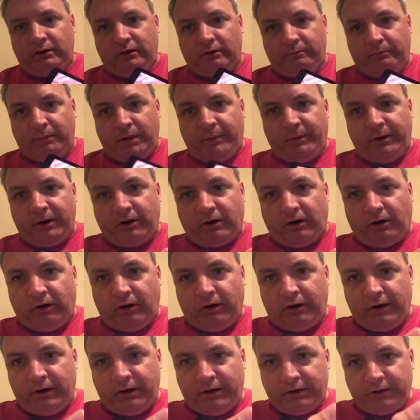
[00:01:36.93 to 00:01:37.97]
memory
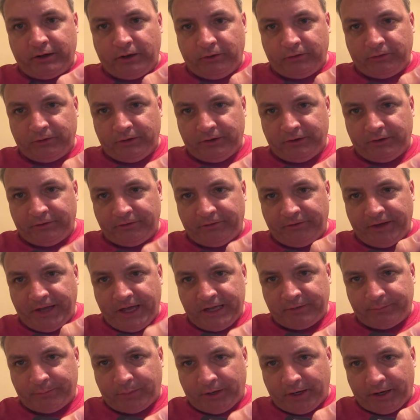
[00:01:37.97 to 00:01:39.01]
card goes in this
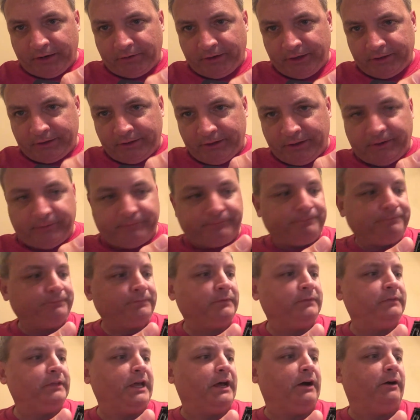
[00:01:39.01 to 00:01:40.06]
flat spot right there.
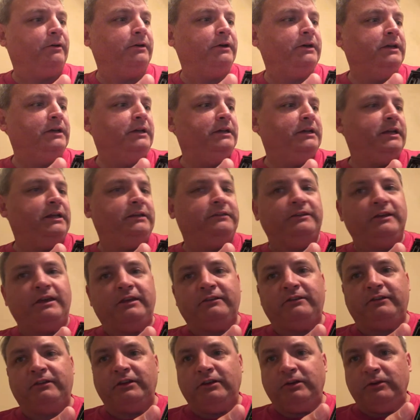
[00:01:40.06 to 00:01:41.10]
Now, it
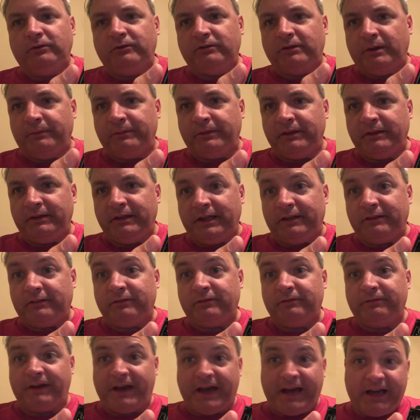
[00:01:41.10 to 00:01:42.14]
says to use something that's
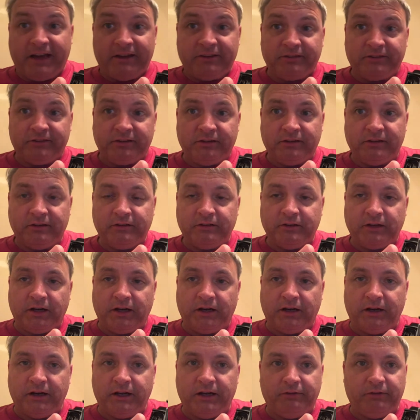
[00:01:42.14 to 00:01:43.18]
fast.
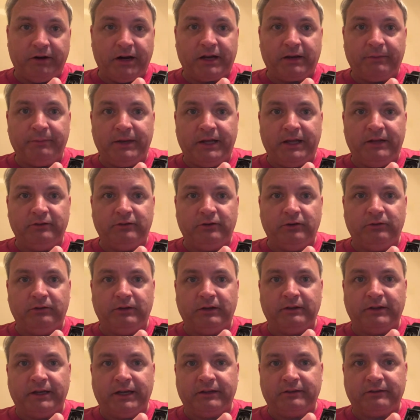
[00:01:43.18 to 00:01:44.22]
Uh, it recommends
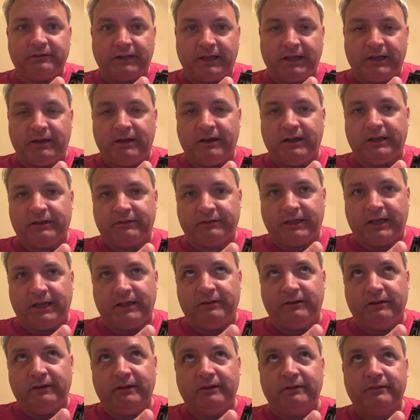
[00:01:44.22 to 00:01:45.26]
using like, like uh,
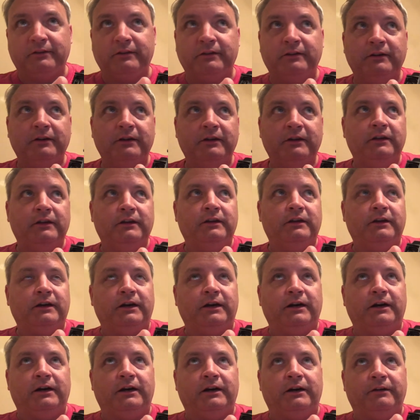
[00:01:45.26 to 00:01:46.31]
SanDisk,
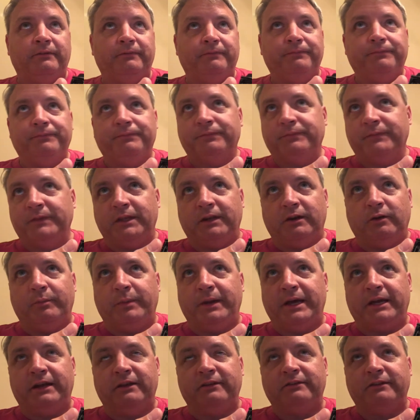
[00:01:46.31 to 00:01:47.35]
um, you know,
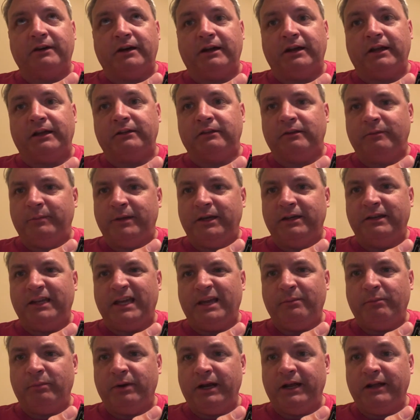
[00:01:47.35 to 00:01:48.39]
Panasonic, the big
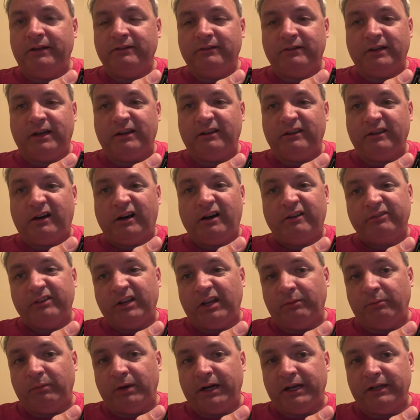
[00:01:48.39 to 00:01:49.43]
name brands, not the off
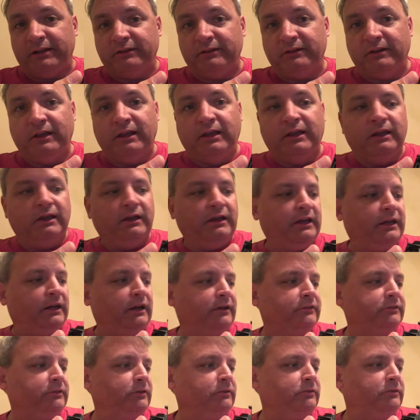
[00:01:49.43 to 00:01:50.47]
name brands. It
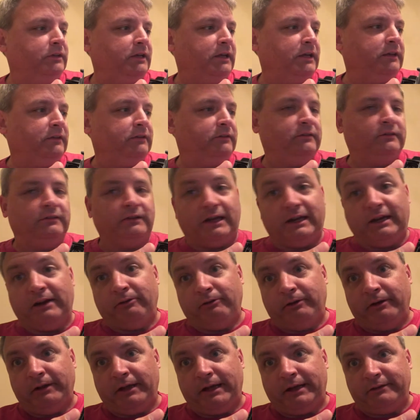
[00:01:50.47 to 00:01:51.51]
also says, I didn't
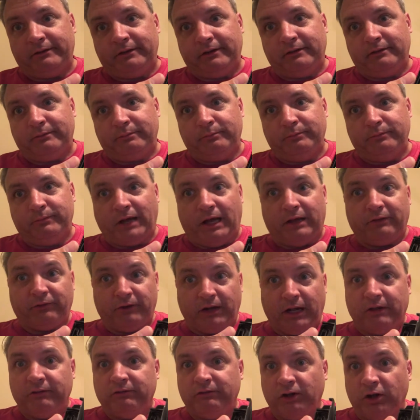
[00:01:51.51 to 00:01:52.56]
realize this, I've,
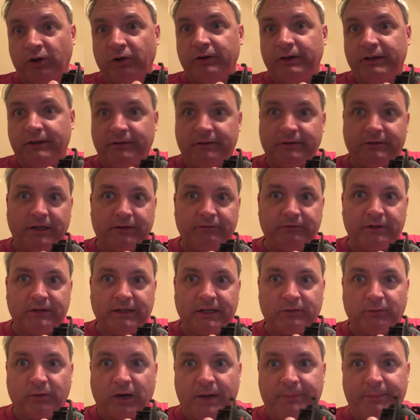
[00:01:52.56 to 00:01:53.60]
I've learned it this evening,
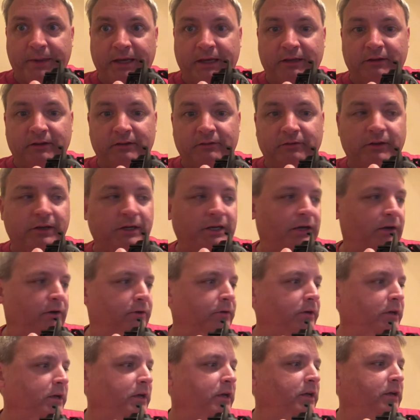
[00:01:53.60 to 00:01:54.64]
that's why I'm making this
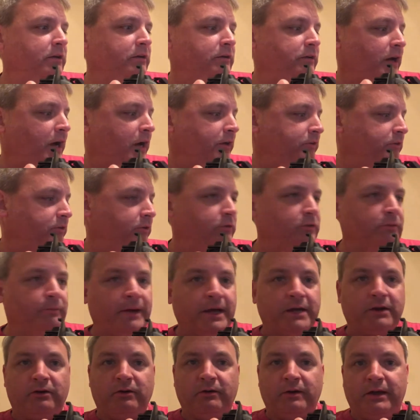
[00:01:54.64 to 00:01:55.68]
video, not to use a
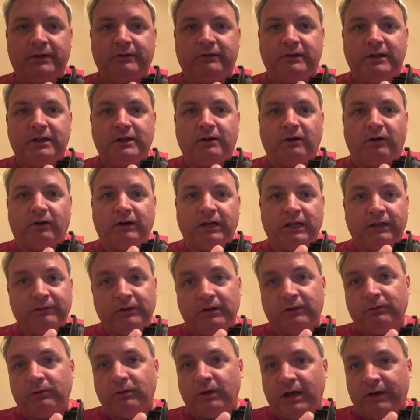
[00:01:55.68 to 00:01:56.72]
micro SD card,
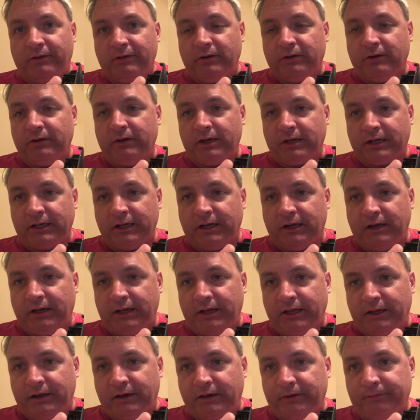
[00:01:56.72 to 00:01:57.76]
even if you have a, a,
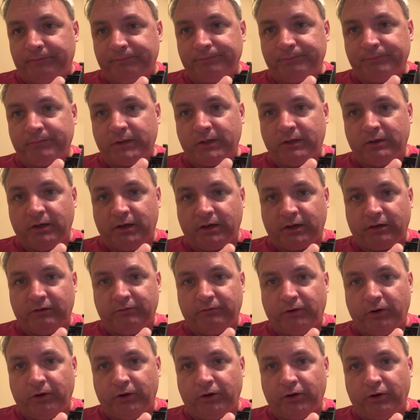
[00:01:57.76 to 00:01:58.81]
a, um, a
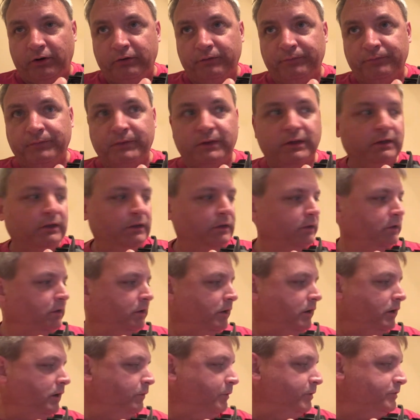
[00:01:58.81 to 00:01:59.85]
converter,
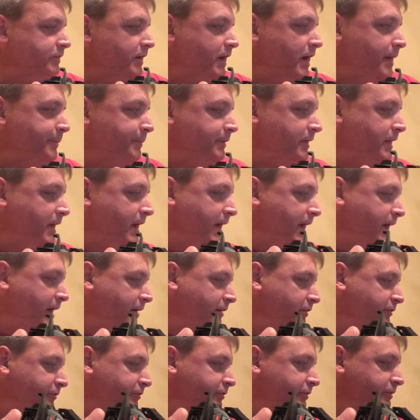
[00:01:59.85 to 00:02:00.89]
uh, which I happen to
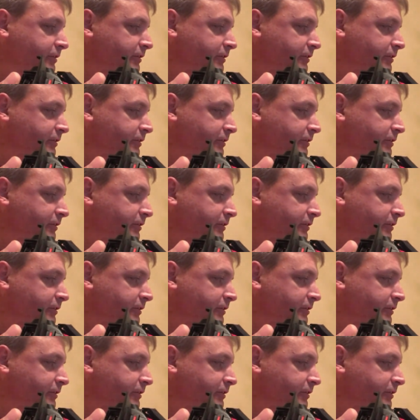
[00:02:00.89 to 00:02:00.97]
have